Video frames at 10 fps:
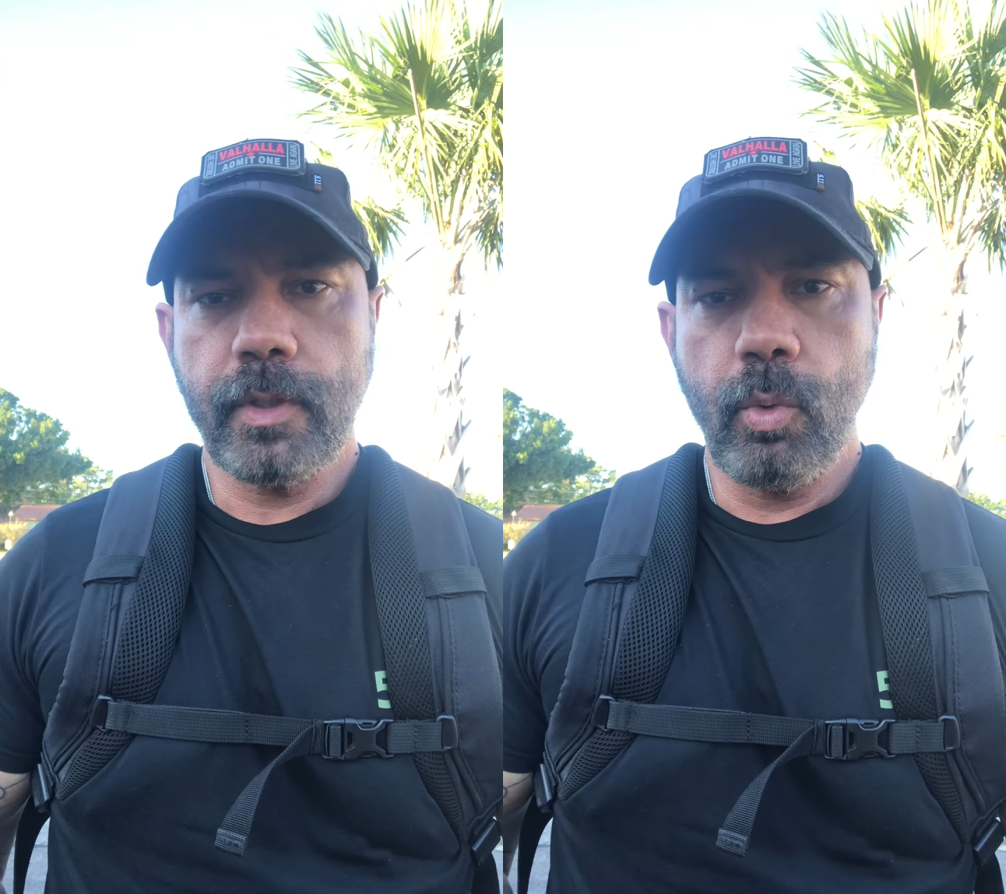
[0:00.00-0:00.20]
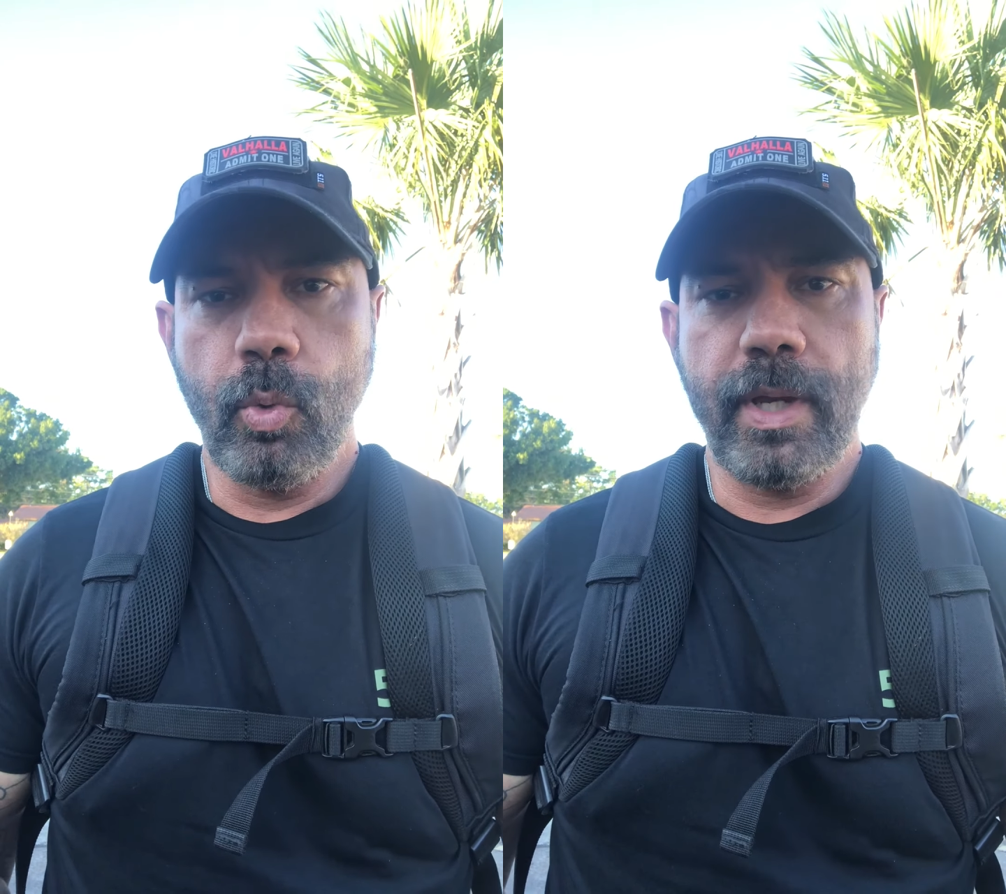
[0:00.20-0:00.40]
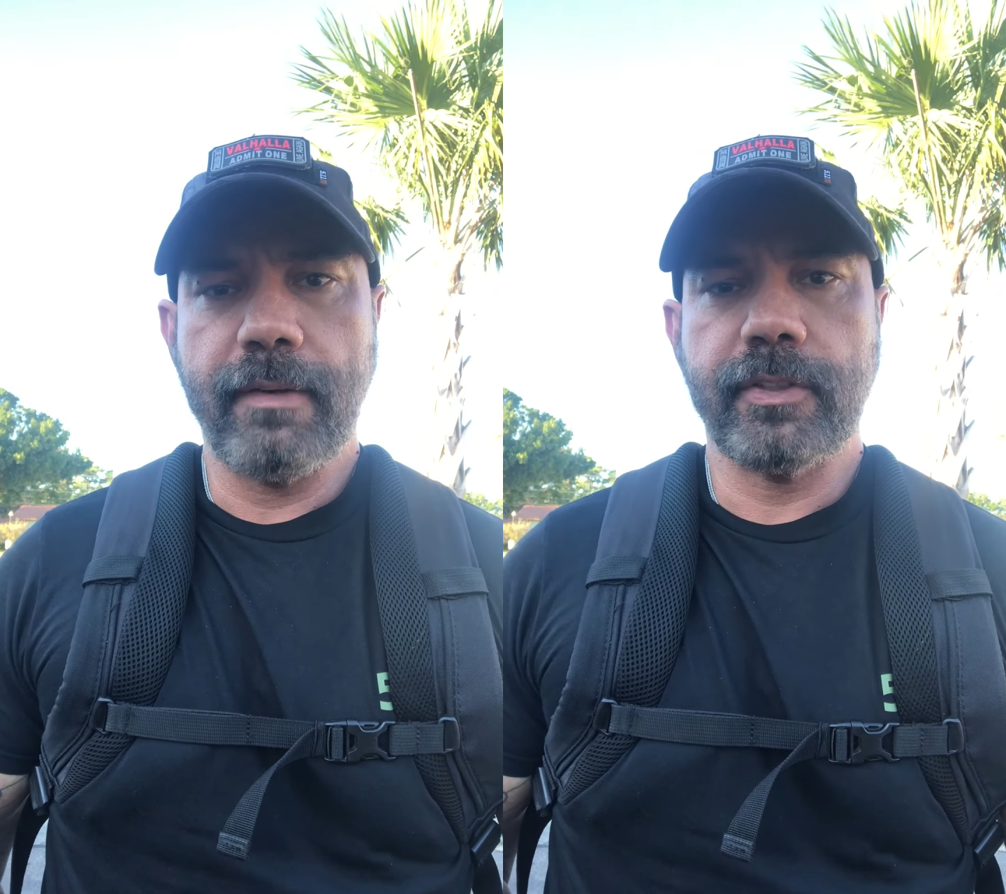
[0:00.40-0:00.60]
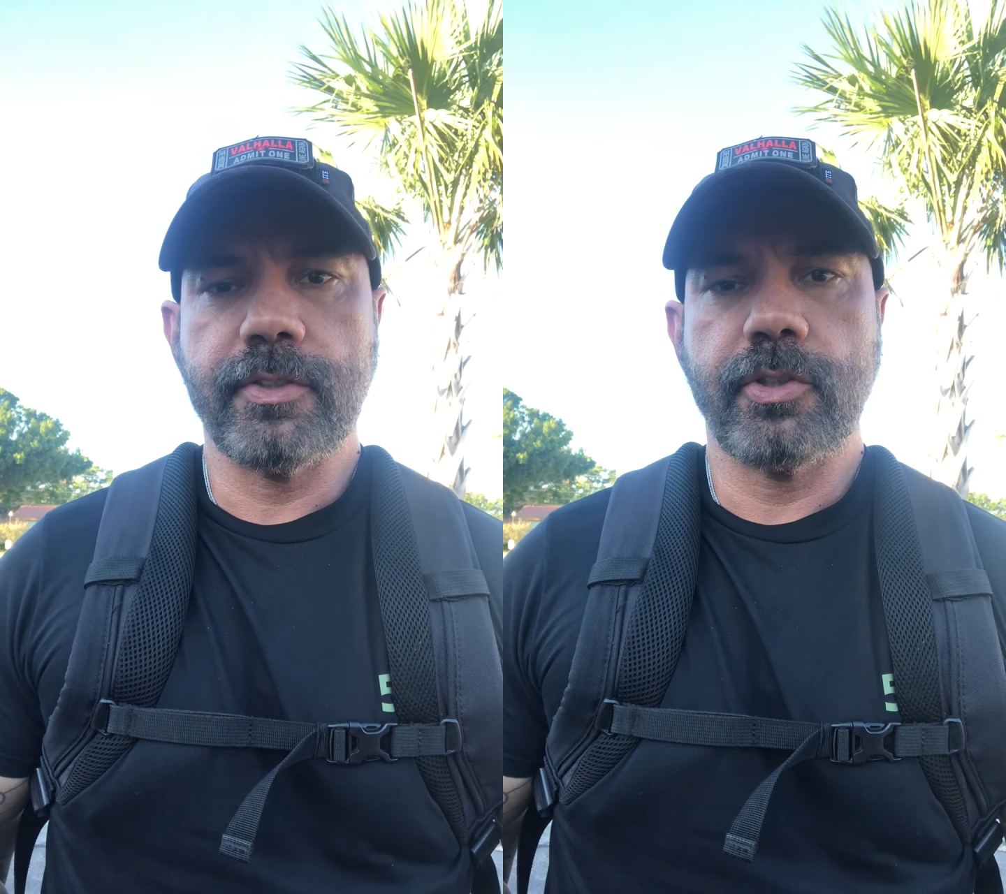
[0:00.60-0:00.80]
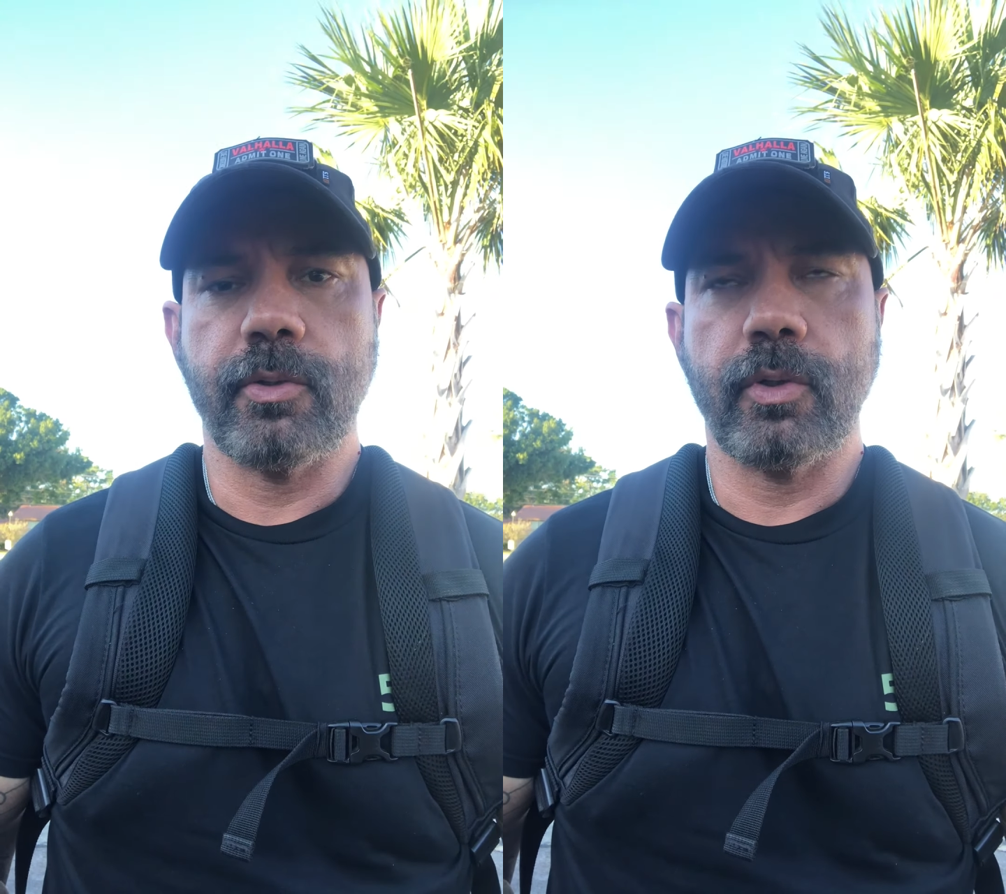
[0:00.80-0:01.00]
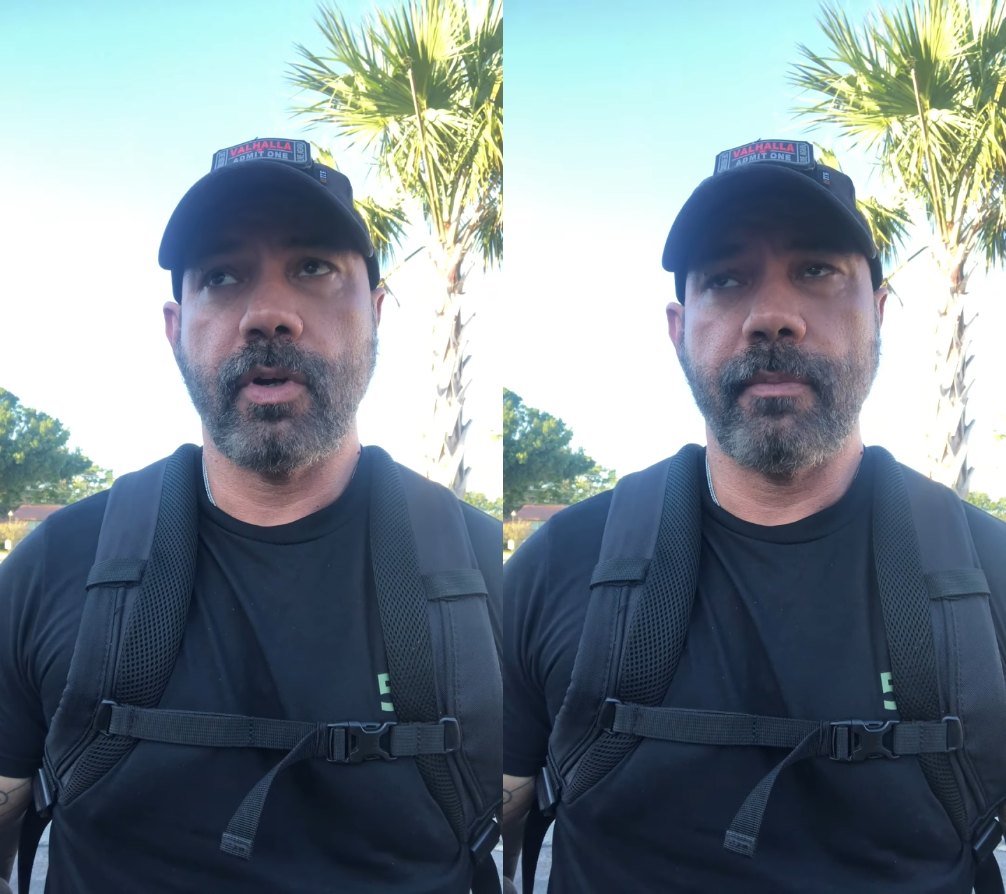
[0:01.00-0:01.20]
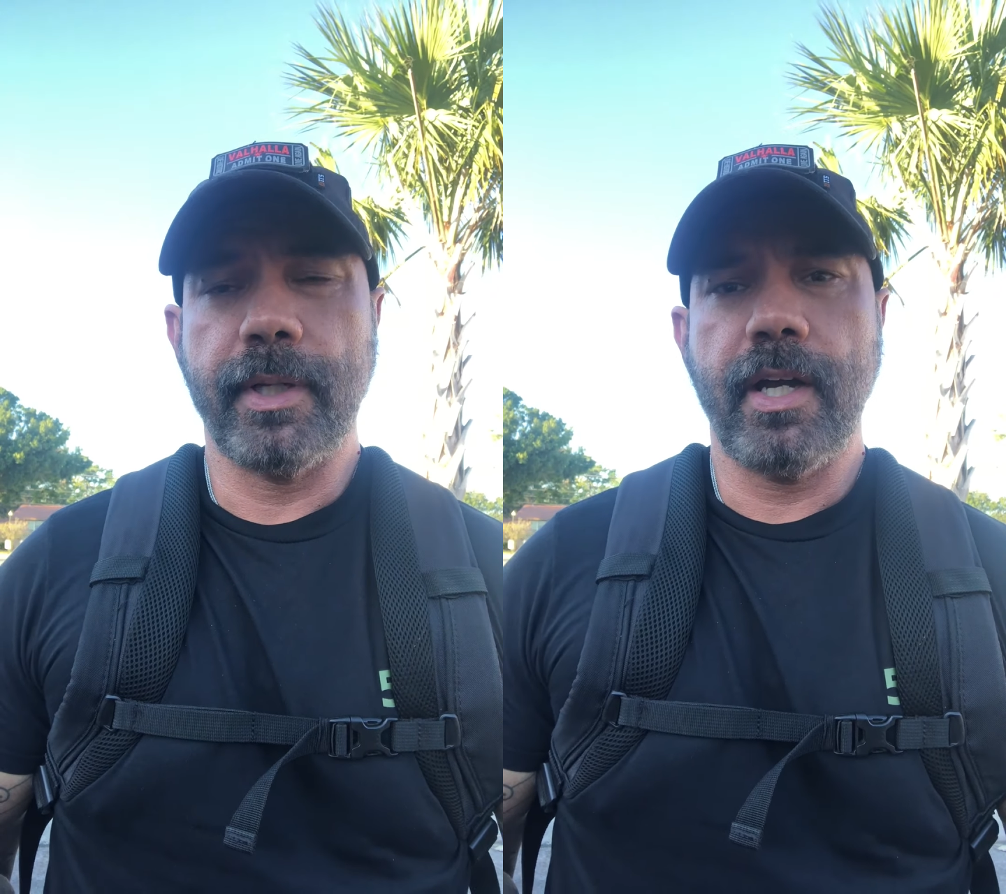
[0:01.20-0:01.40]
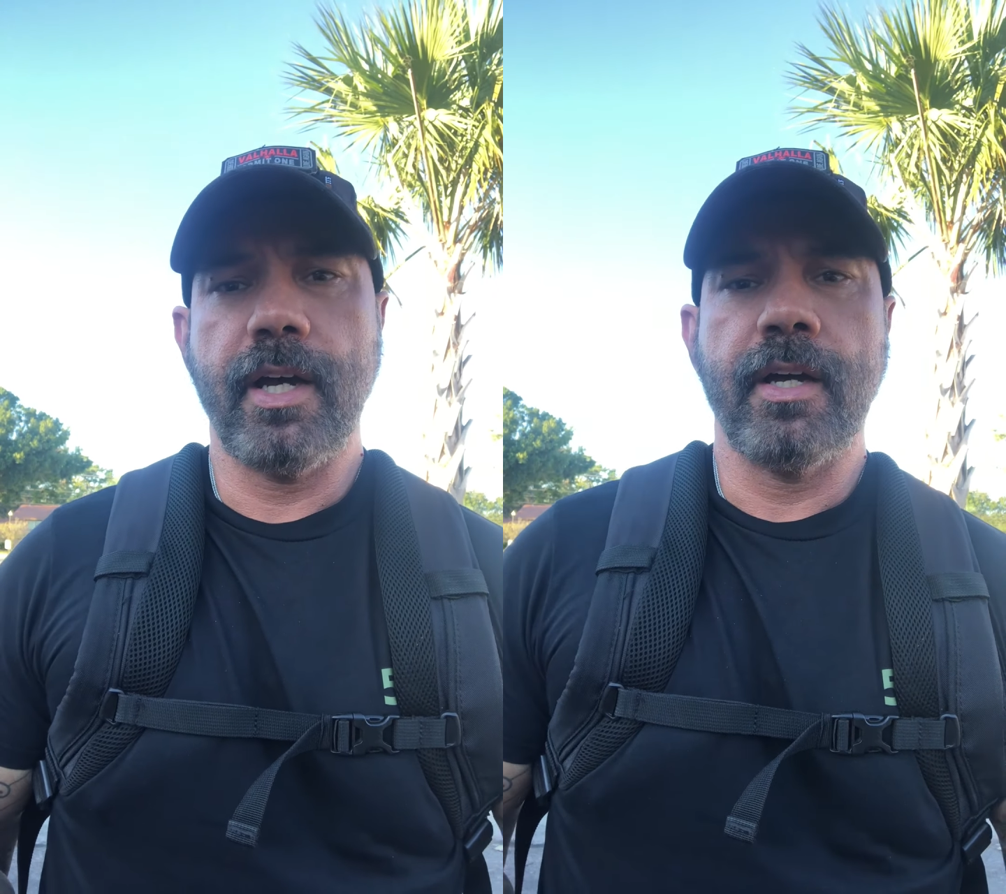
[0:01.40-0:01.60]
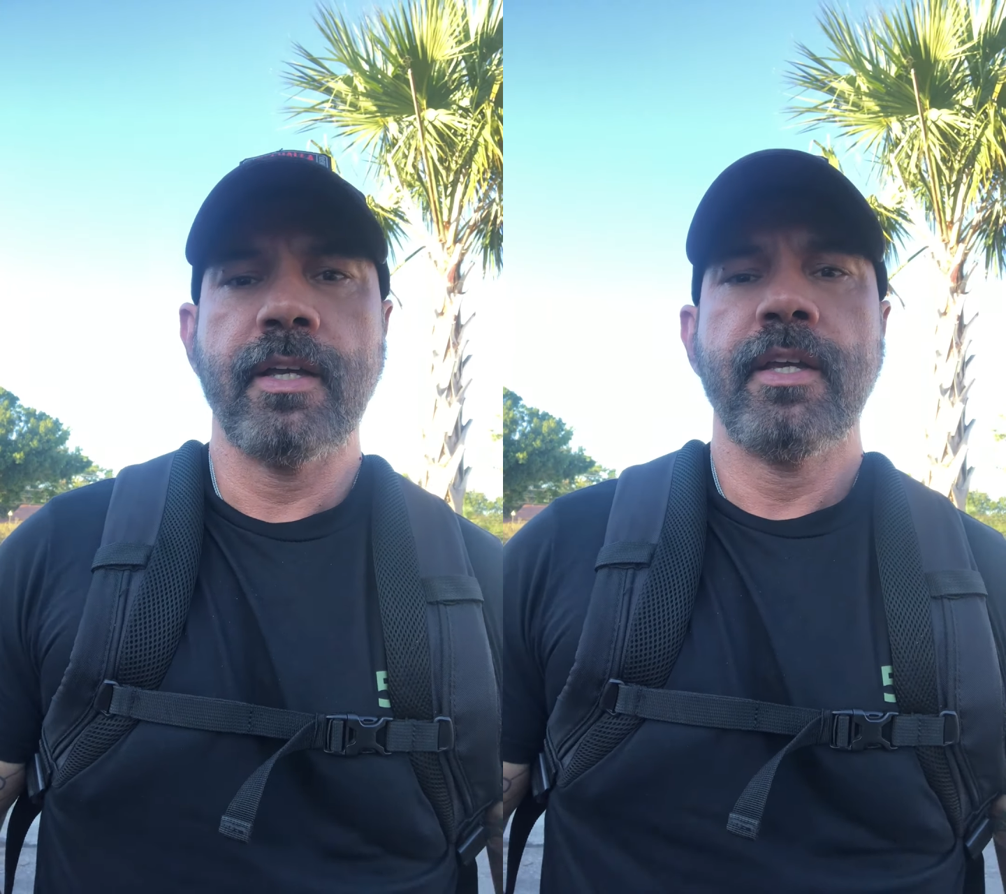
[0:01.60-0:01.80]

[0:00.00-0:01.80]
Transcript: What we have to consider in Krav Maga